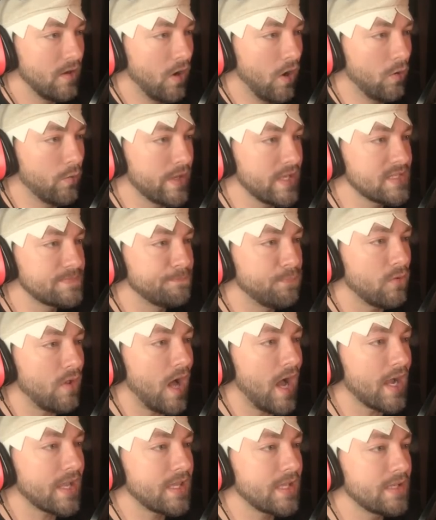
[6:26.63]
Oh, he's
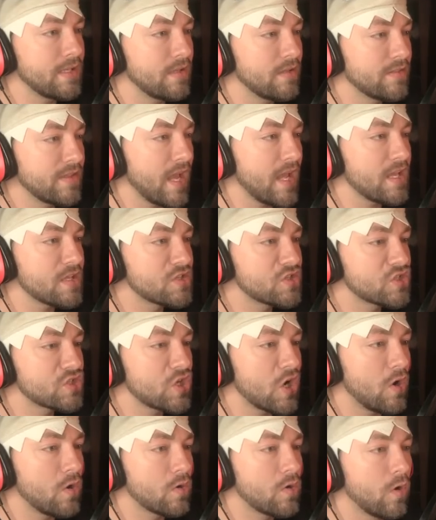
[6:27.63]
blocking. That is
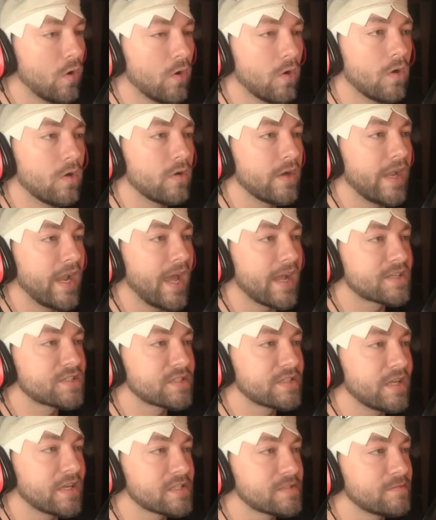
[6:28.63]
so cool. It
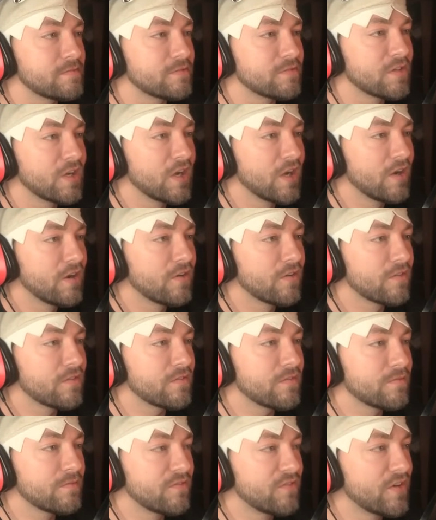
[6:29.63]
actually does
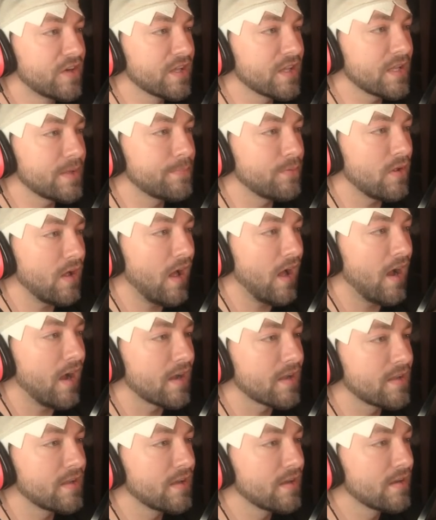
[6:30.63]
really
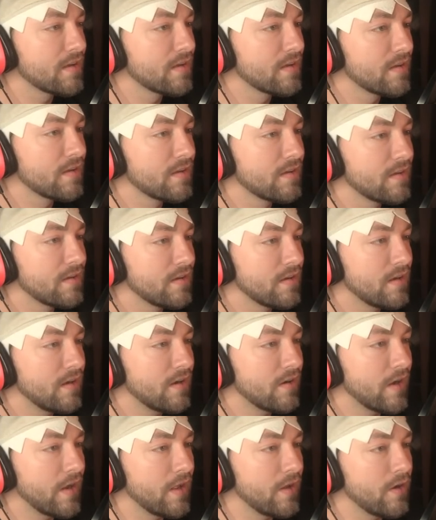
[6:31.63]
block.
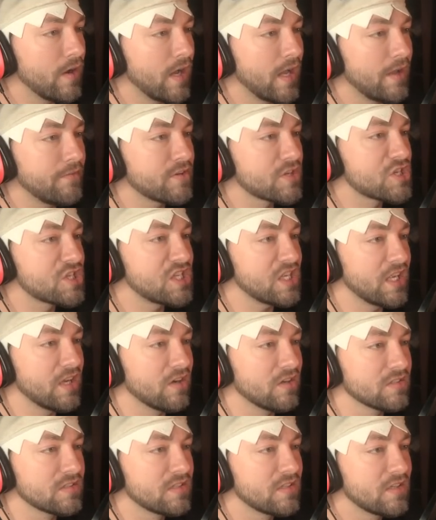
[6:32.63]
All right, I have a
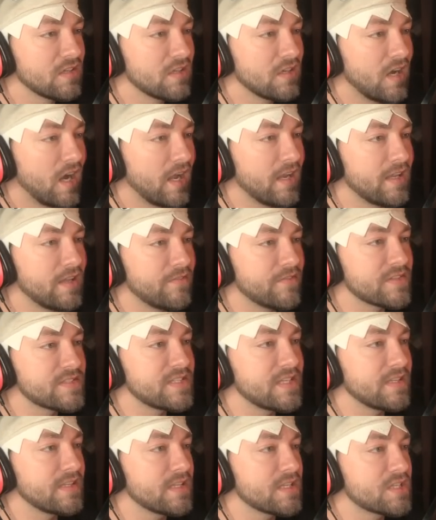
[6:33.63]
shield. I didn't even
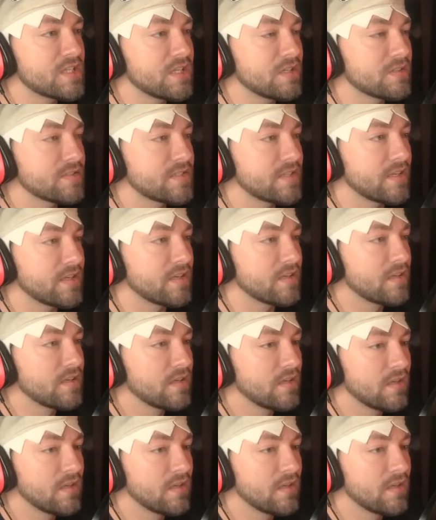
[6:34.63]
see these shields here.